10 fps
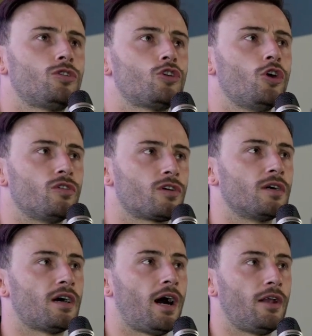Good,
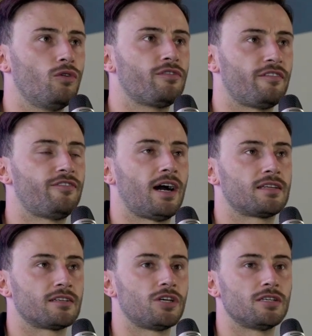because I know for a
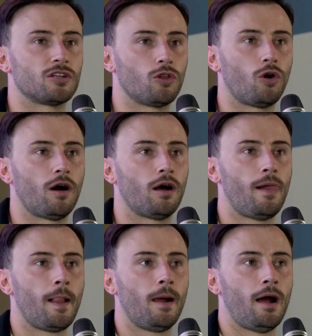fact I changed a lot of
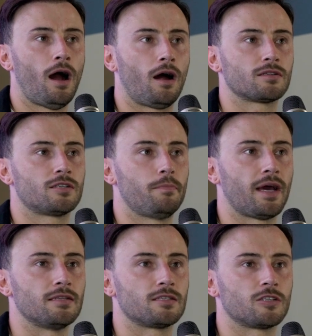hearts and
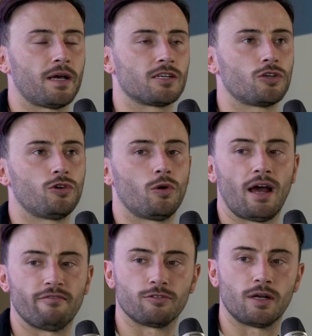minds, especially who are
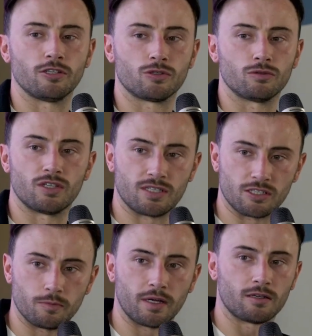influential
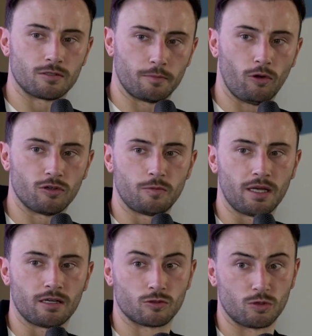decision makers and policy
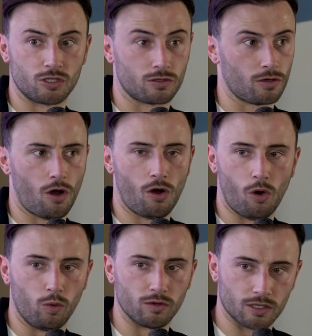makers, which is
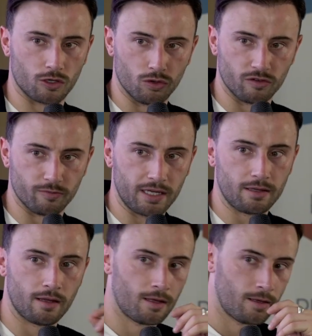always a goal of
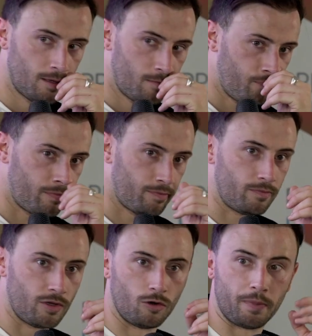mine.
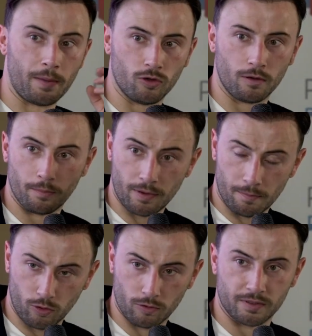People in
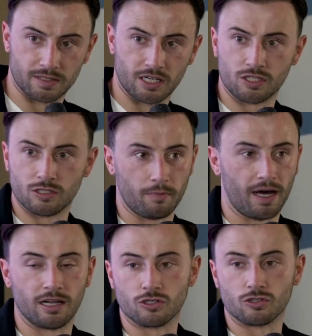important positions,
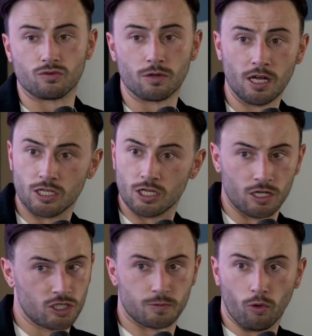managers
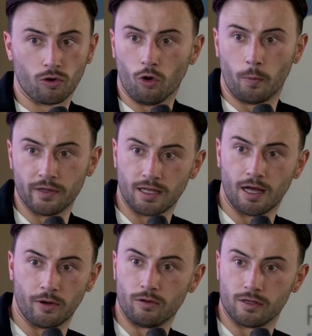spoke openly
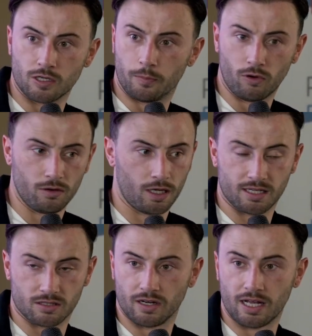about the support. Like,
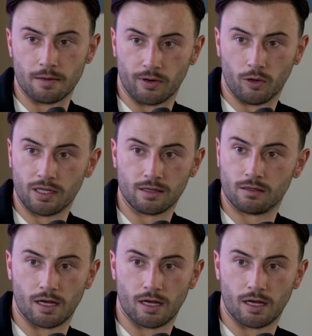that's great, brilliant.